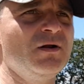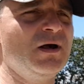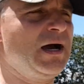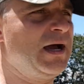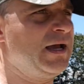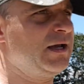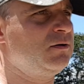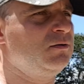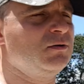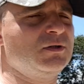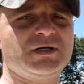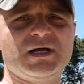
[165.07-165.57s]

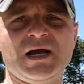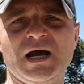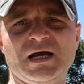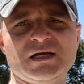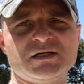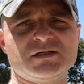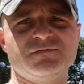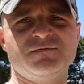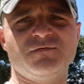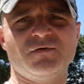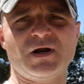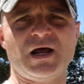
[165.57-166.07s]
I could
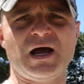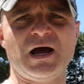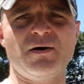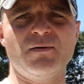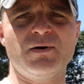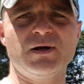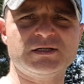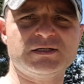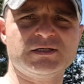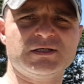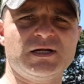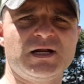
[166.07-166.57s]
cast for
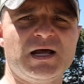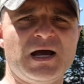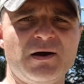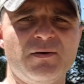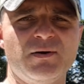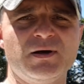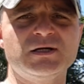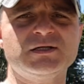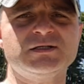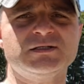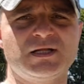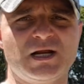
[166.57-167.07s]
hours and
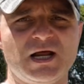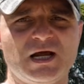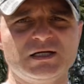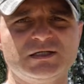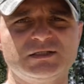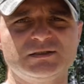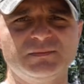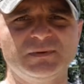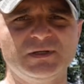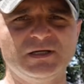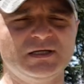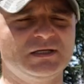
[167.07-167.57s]
hours,
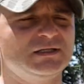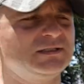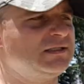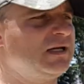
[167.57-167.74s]
trust me.